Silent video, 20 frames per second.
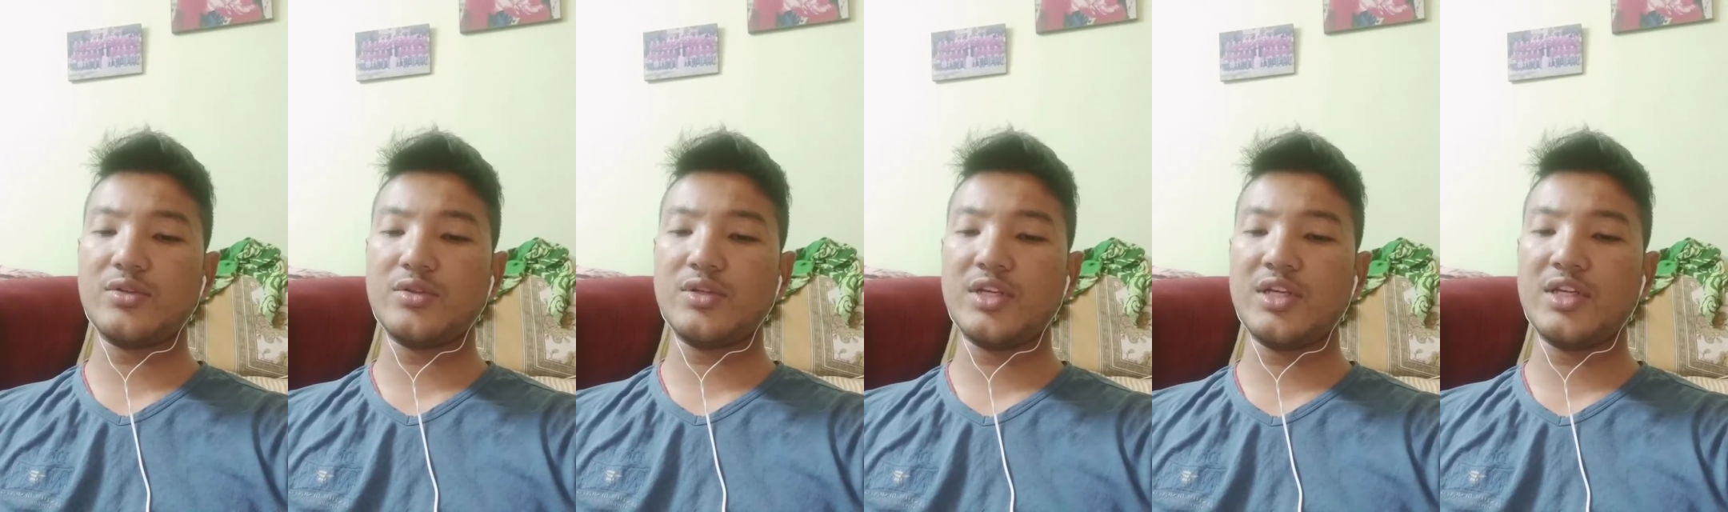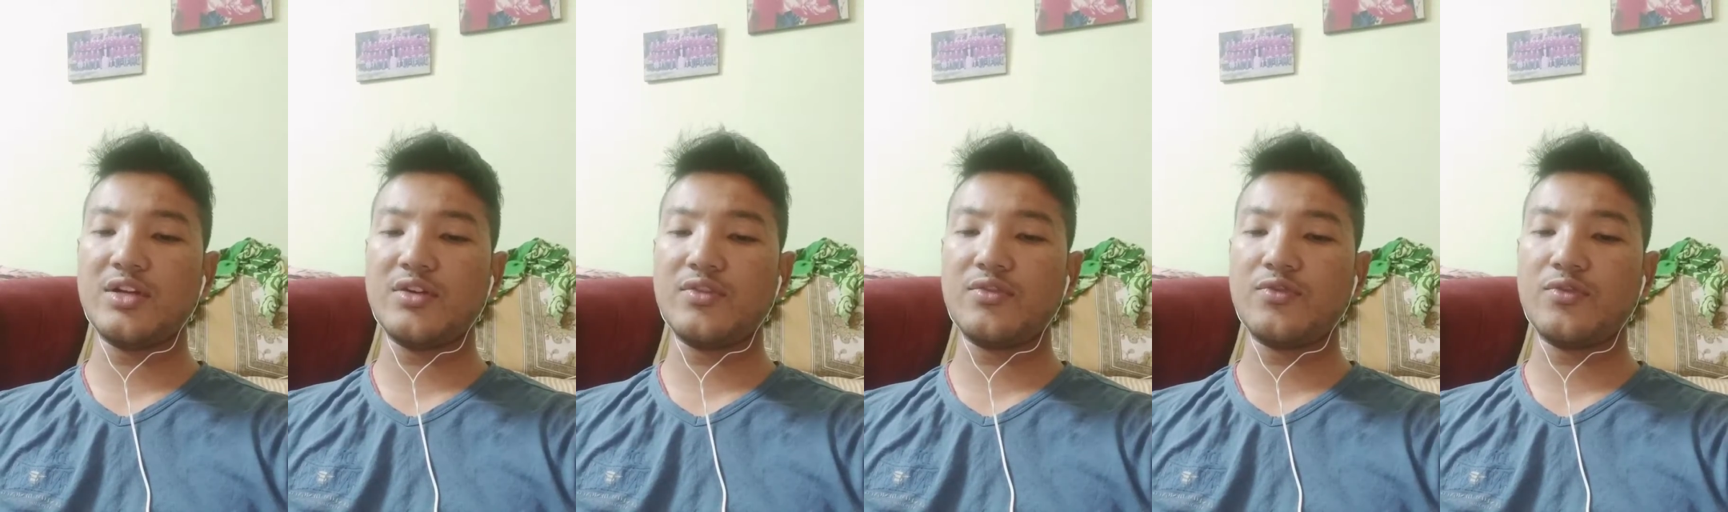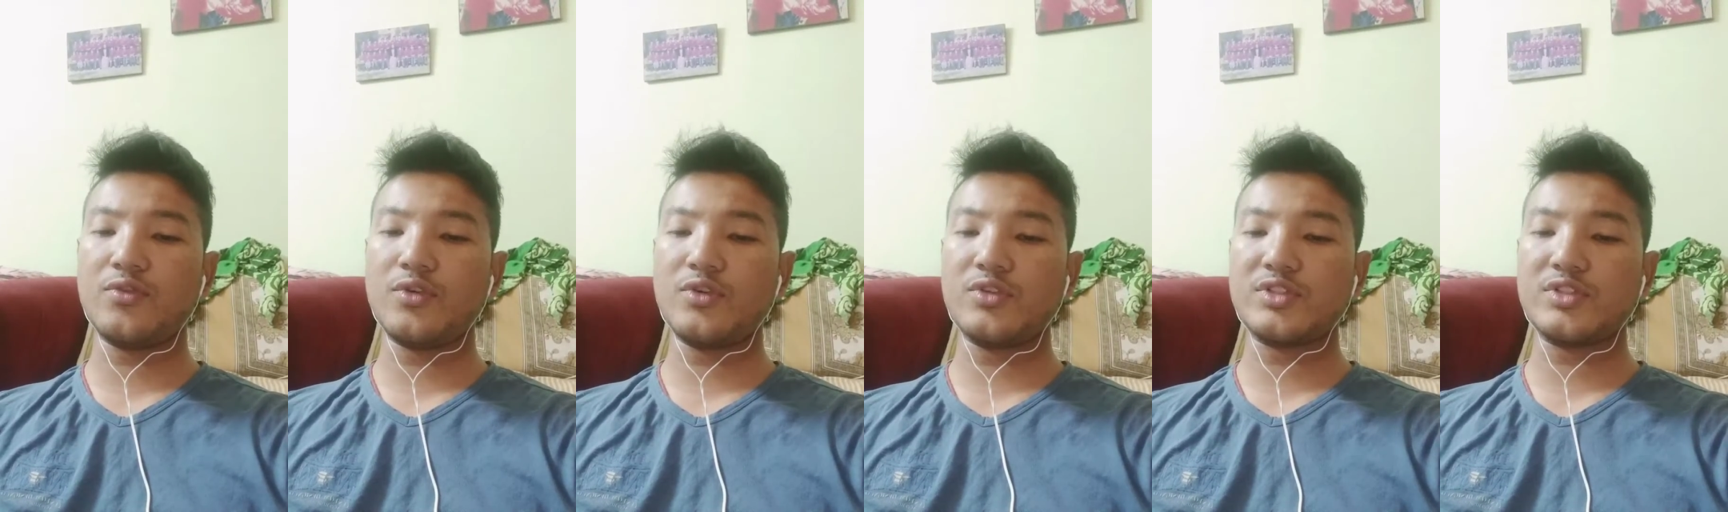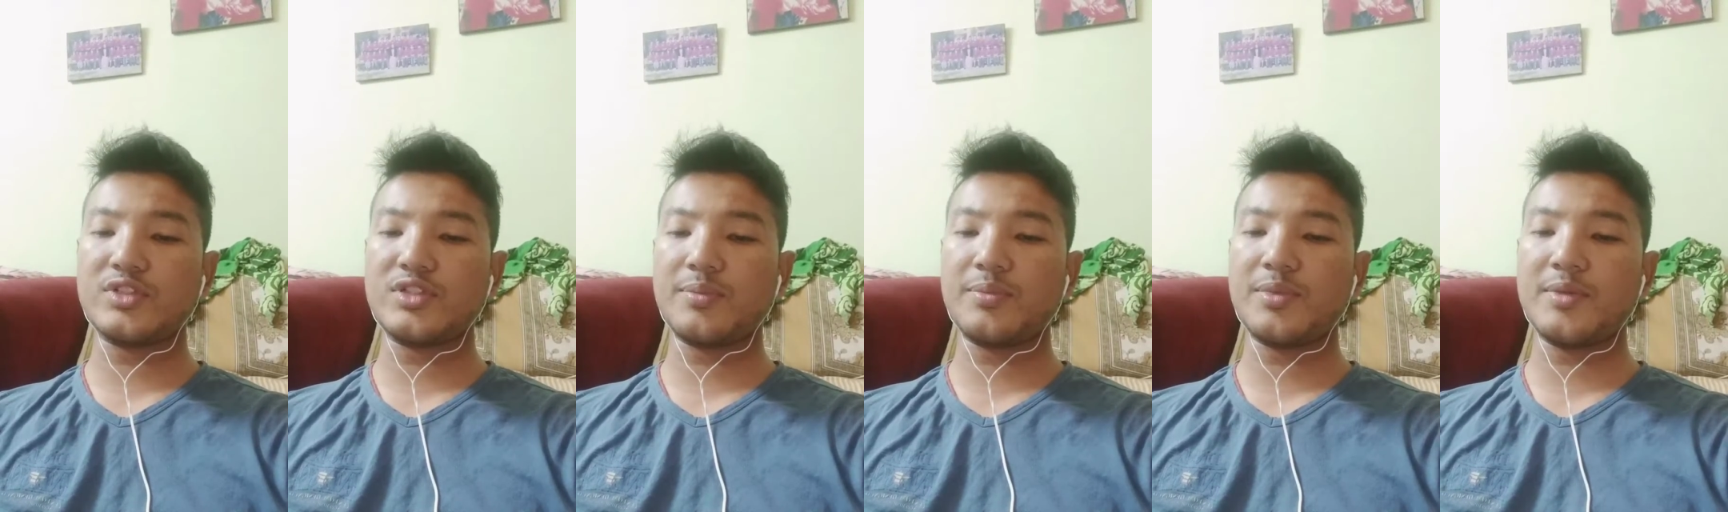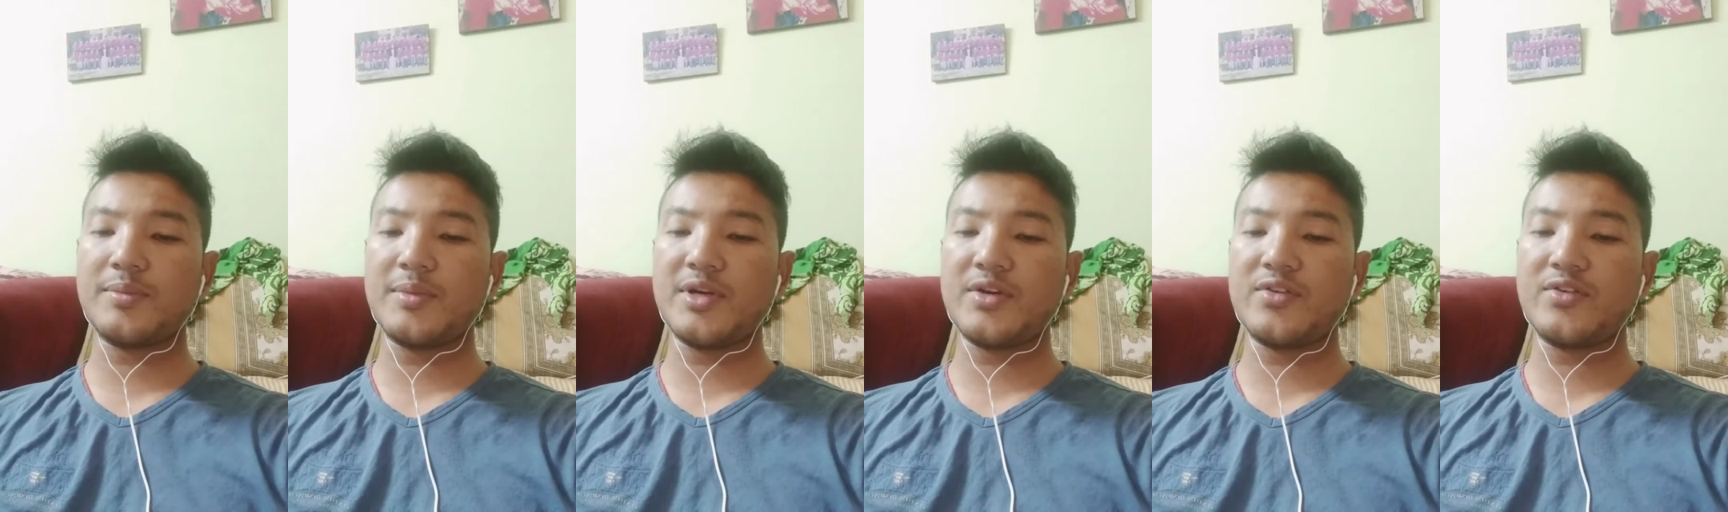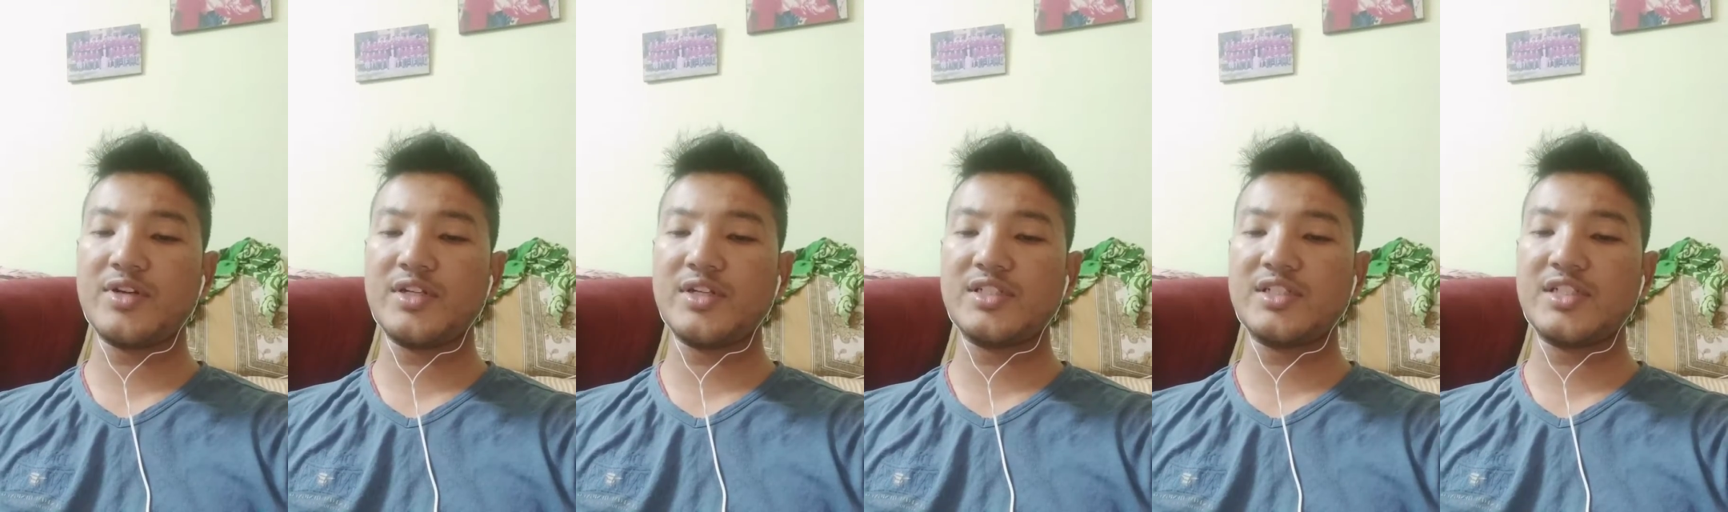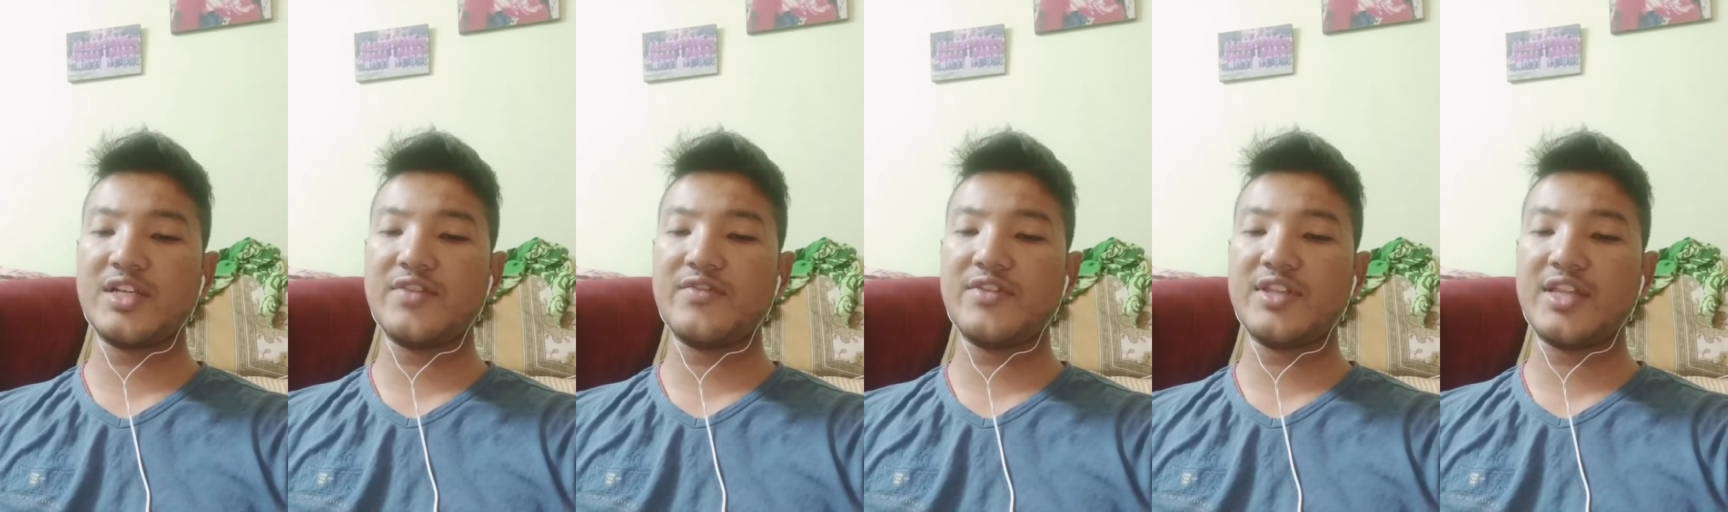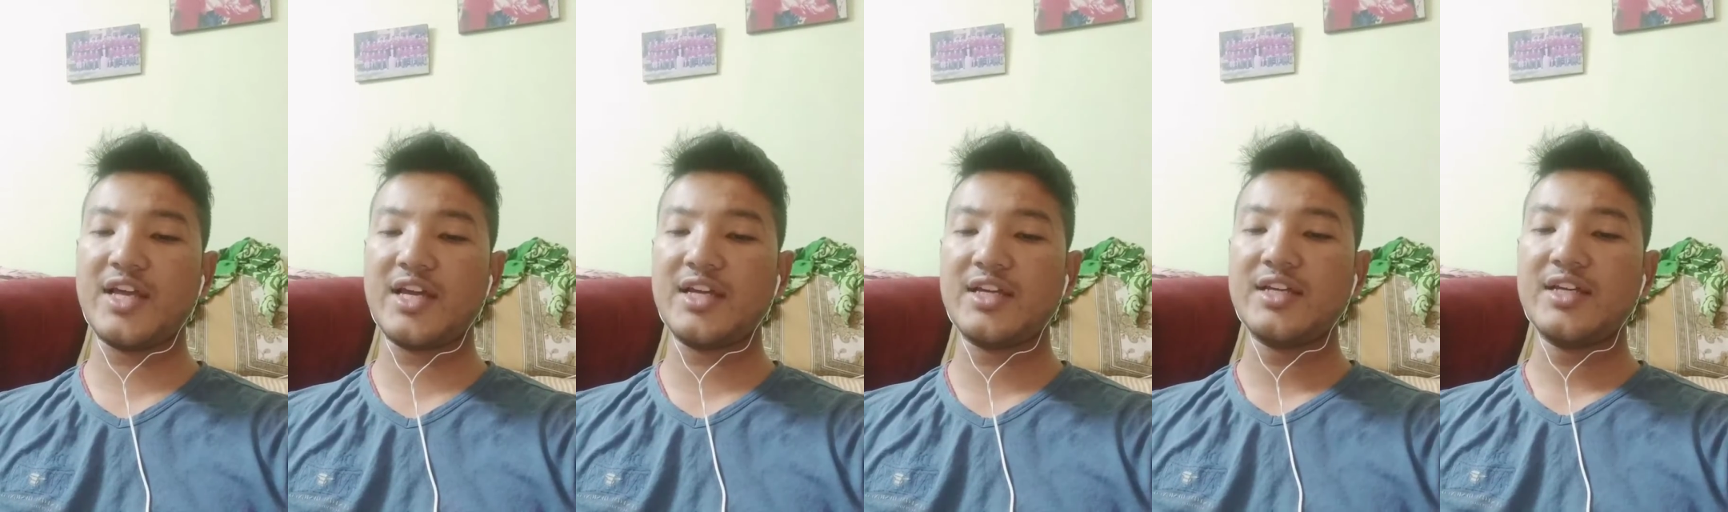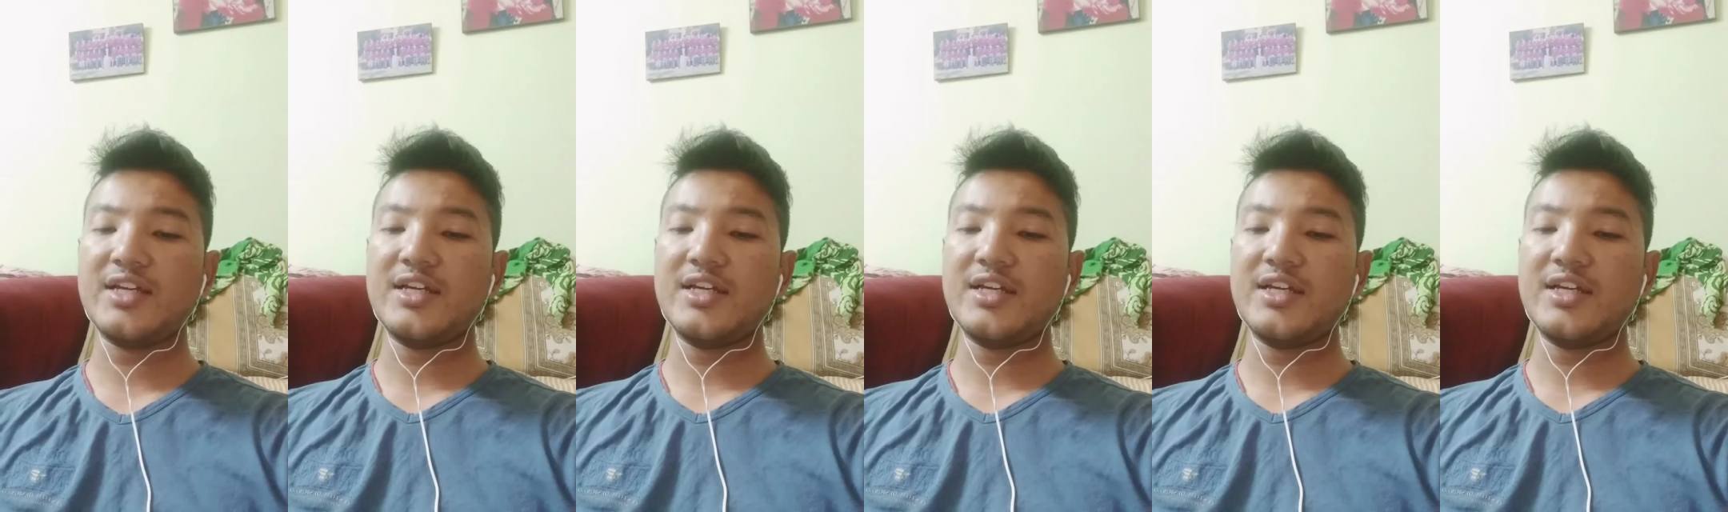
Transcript: need of fuller supplementary CV that